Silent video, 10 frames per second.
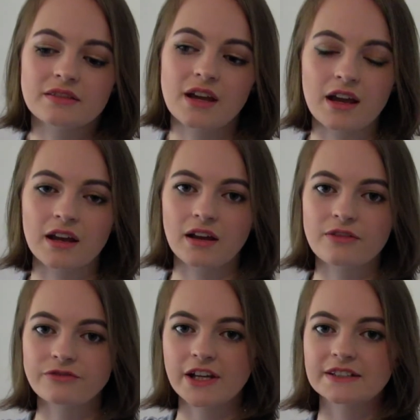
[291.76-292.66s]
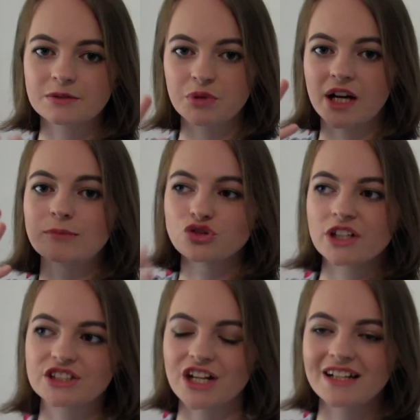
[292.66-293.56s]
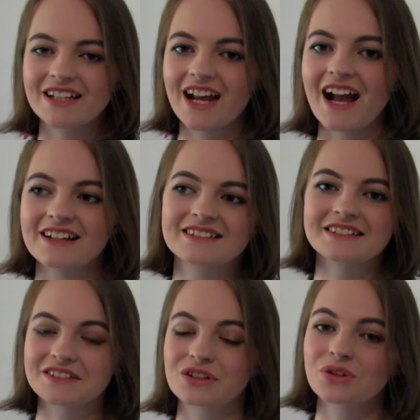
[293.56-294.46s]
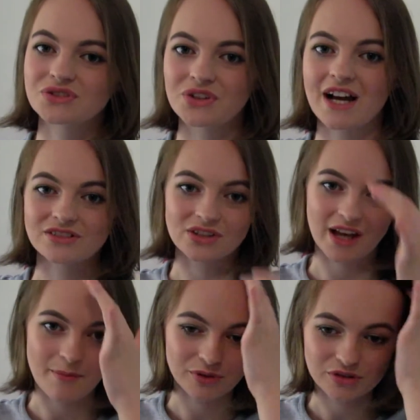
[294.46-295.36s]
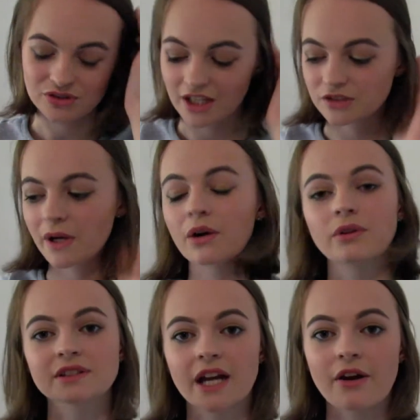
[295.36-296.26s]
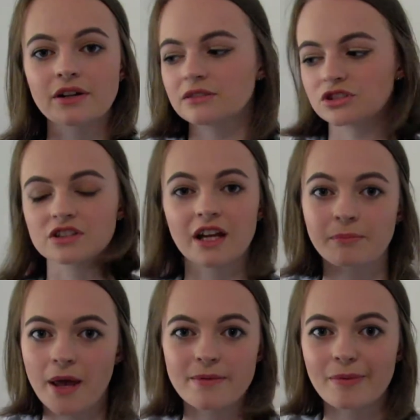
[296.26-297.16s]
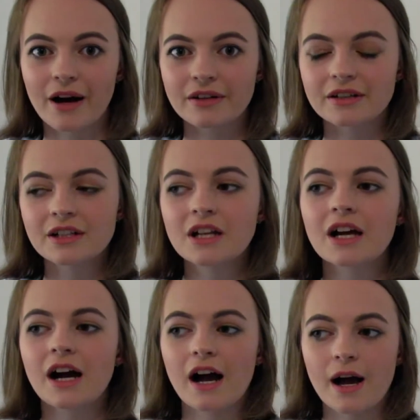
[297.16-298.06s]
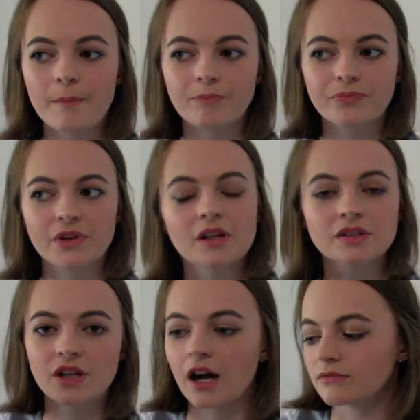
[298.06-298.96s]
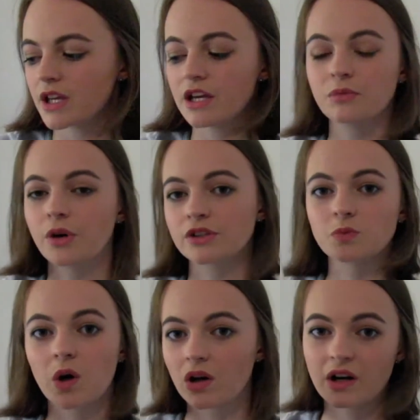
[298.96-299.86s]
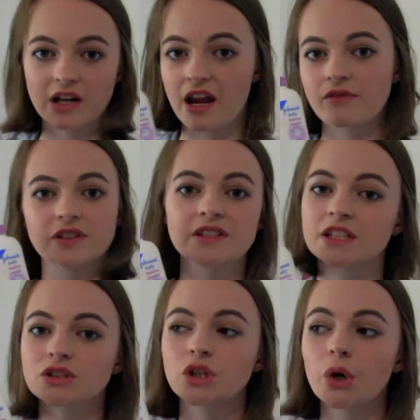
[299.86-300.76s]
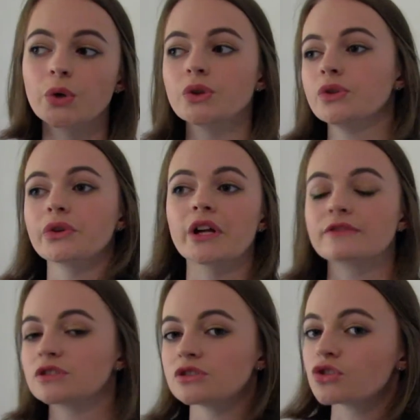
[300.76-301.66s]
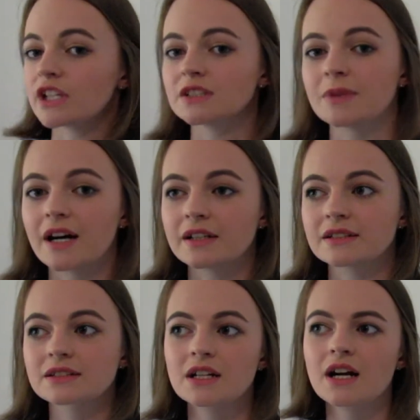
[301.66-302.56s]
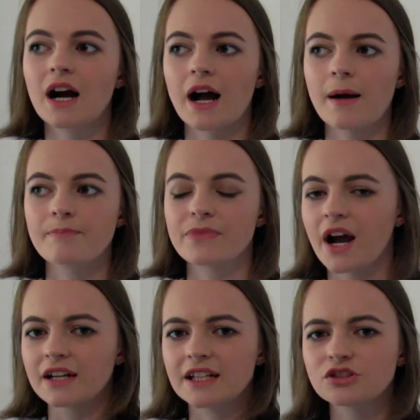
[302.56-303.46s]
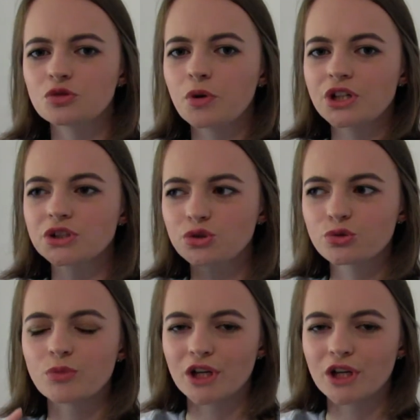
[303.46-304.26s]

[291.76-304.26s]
their face becomes really shiny and it doesn't look so nice on camera. So that's why I always carry just like baby powder. Yeah, it works well on every skin tone, you don't have to stress about it. Unless you're putting too